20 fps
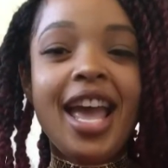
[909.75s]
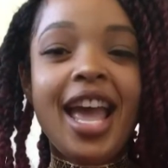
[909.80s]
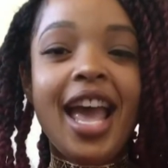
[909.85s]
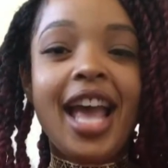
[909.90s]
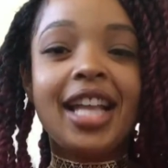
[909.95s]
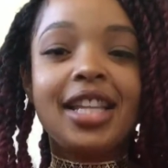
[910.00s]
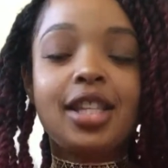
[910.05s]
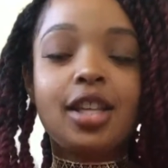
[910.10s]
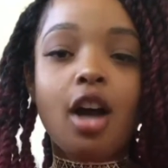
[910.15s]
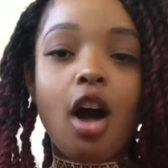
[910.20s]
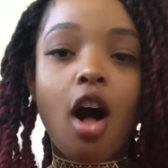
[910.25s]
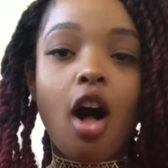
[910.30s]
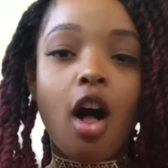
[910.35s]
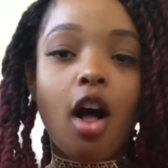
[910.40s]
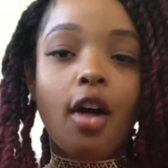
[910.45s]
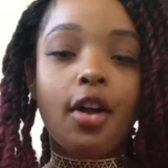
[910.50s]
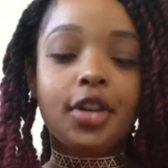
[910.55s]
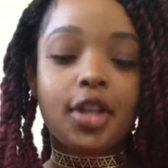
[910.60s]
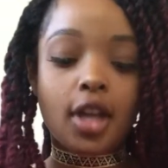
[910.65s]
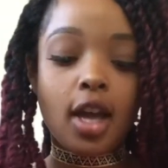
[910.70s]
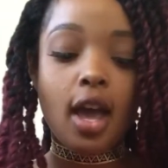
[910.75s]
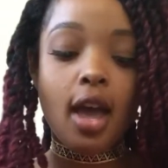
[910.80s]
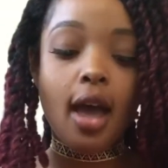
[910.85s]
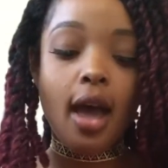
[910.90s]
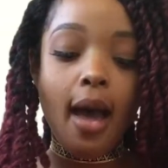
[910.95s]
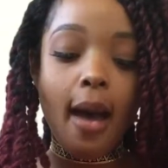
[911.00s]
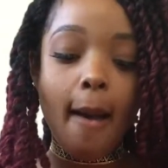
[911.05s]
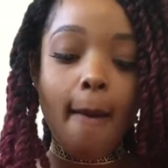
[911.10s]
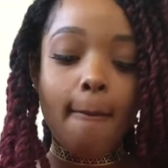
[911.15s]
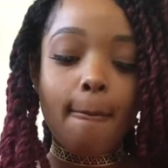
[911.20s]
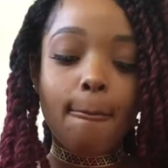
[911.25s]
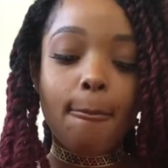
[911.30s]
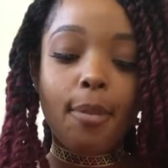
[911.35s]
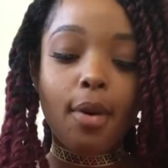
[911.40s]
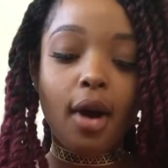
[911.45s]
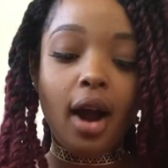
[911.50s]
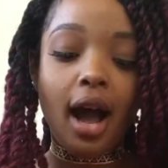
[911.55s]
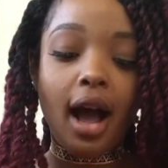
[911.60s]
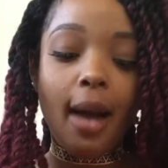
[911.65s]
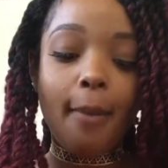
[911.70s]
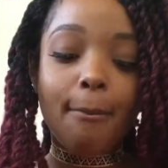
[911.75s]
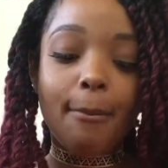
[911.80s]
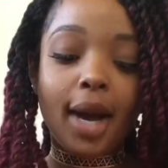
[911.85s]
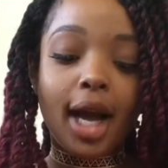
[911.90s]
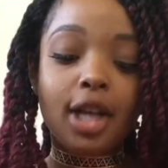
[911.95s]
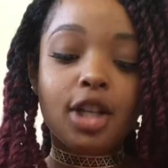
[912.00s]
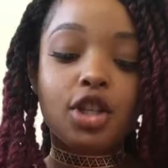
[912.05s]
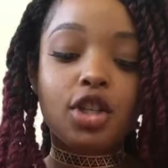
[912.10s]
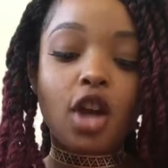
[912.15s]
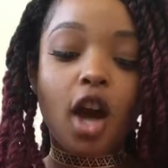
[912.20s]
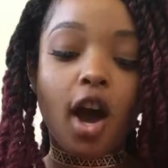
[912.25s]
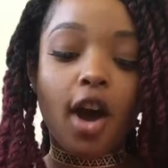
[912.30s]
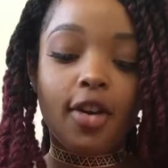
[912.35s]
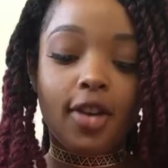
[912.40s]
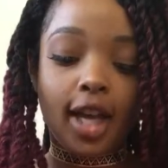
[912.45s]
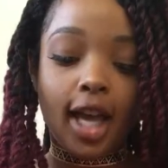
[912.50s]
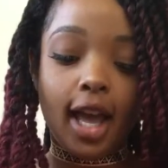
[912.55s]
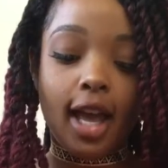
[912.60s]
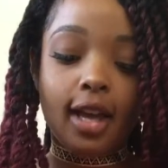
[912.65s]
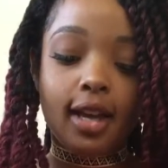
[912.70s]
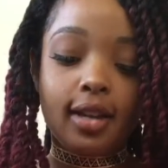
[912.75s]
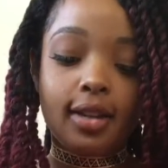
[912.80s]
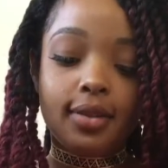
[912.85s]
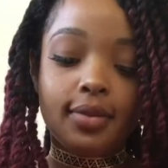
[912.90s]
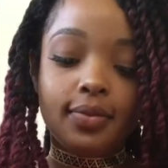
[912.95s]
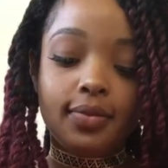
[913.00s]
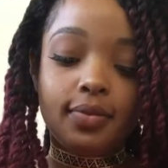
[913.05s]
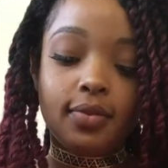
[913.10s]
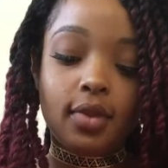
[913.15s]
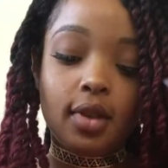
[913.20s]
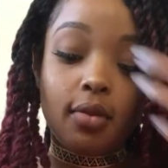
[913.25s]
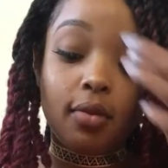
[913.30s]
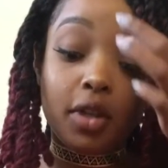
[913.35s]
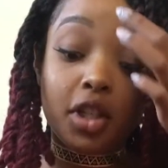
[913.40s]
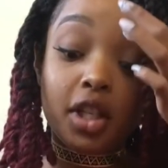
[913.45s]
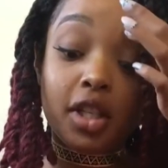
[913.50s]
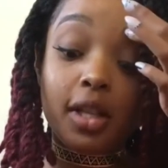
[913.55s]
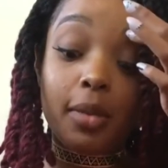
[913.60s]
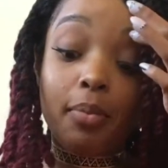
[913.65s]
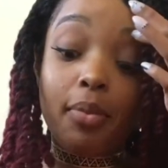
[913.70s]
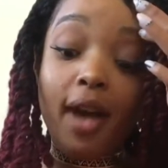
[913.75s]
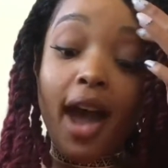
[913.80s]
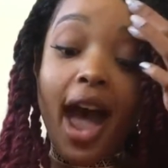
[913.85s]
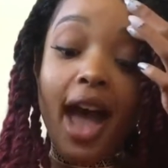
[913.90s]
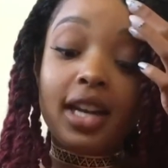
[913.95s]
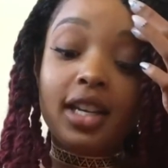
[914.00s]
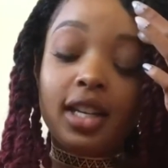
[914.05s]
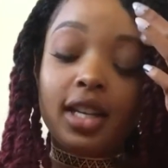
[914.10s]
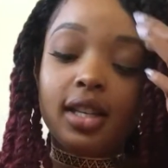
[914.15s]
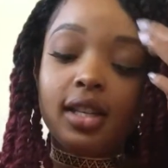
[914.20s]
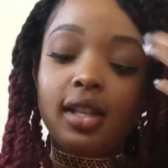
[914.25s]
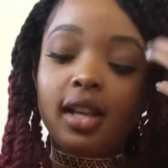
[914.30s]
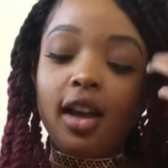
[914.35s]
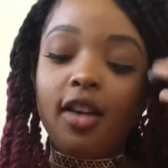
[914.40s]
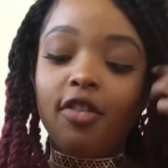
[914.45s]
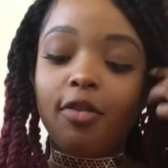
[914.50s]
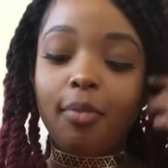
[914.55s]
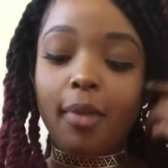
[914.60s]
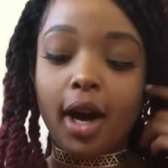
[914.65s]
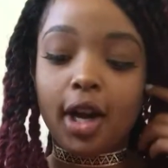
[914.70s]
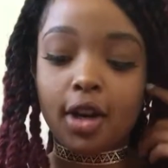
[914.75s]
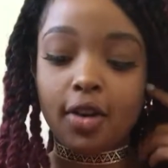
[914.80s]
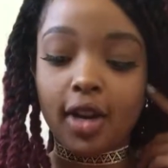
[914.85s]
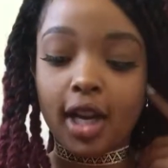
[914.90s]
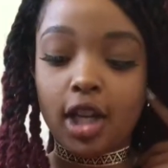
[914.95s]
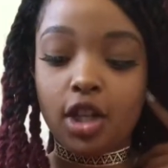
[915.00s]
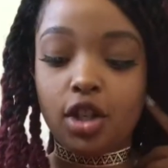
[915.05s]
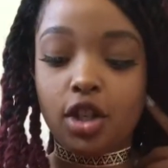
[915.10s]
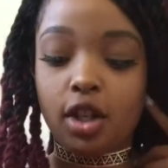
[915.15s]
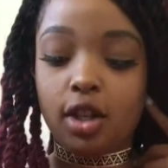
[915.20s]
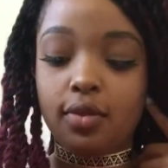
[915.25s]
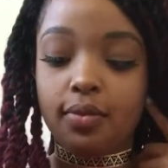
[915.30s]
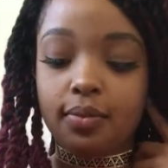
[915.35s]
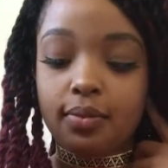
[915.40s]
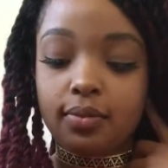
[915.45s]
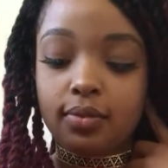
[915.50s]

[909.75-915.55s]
It's called brahmacharya, which is the practice of moderation.